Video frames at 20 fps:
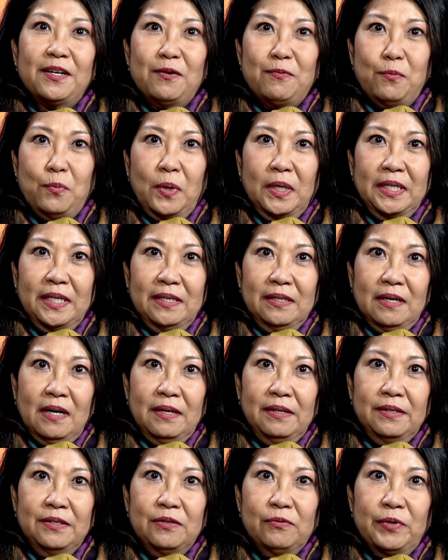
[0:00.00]
of one
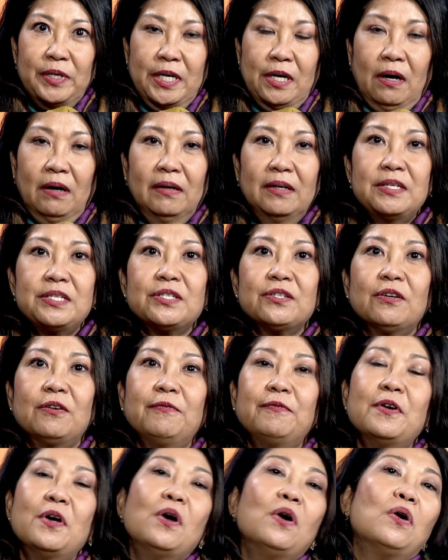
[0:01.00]
another, regardless of